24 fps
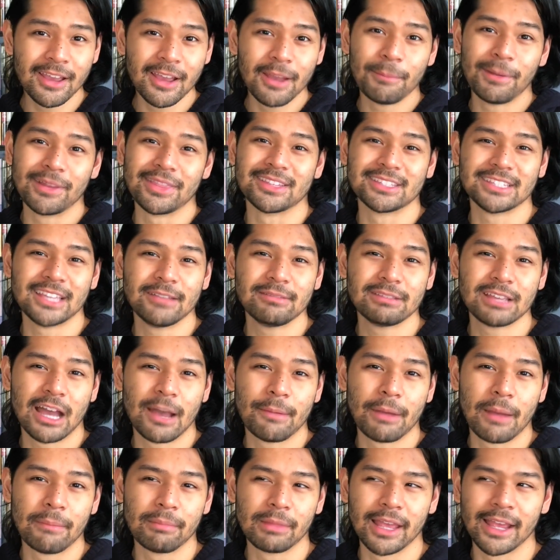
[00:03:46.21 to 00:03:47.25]
but at the same
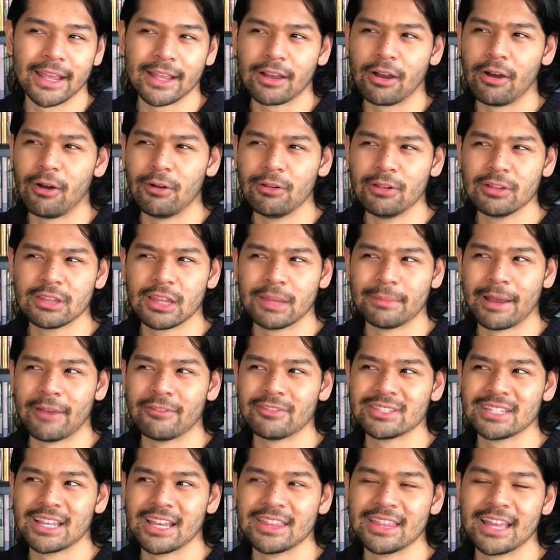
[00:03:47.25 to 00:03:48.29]
time, I'm like, all of them have
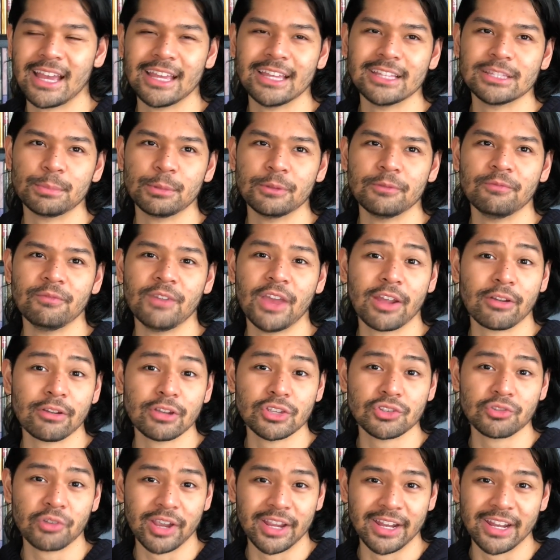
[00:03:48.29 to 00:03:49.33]
said that it's been very
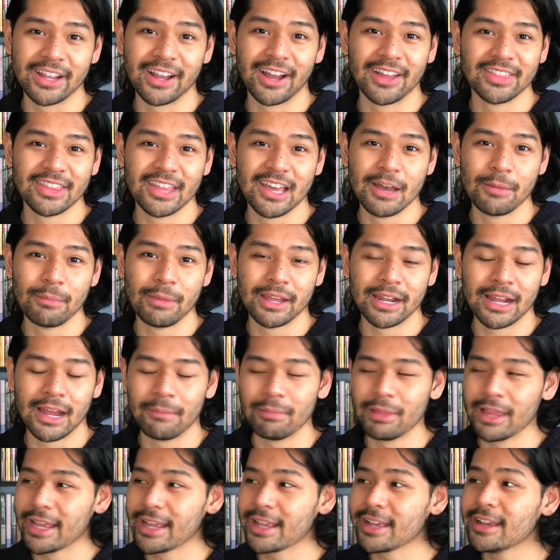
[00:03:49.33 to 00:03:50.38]
draining on them, and
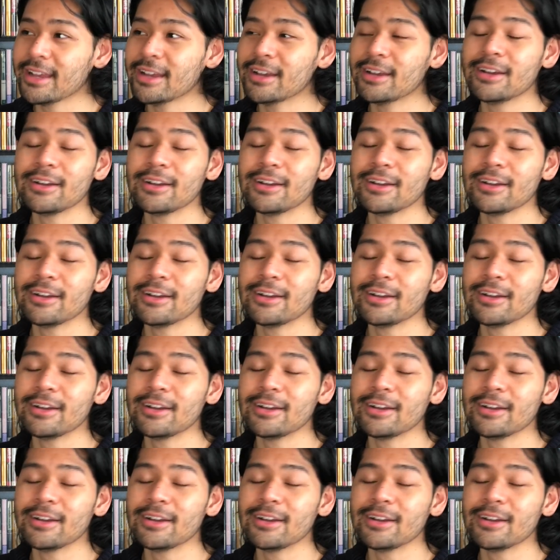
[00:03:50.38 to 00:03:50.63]
I'm like,